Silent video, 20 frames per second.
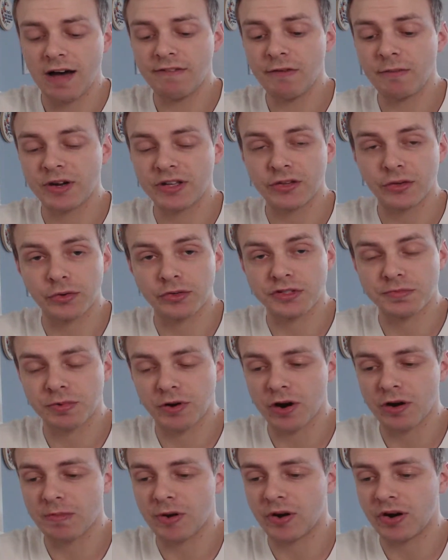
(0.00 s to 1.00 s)
other McDonald's
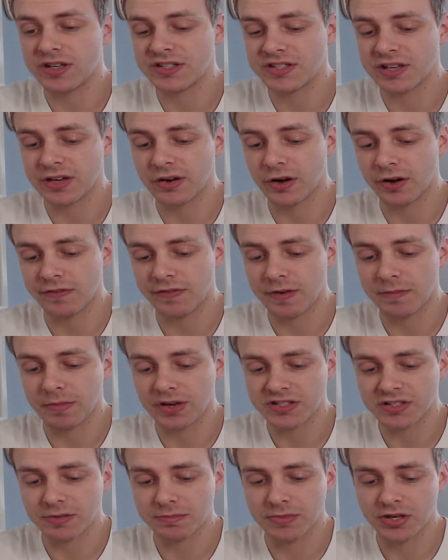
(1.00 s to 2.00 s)
promo I sent off in
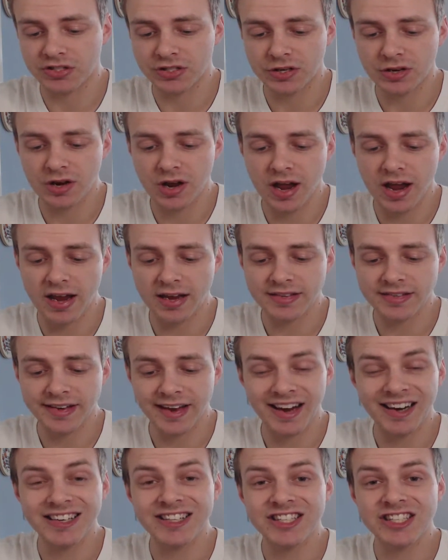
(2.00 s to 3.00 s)
my submission is
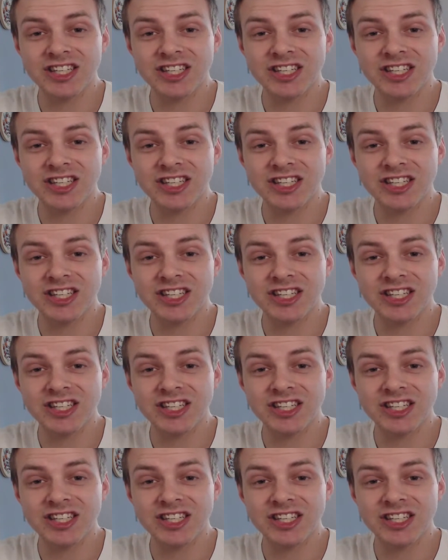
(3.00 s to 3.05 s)
a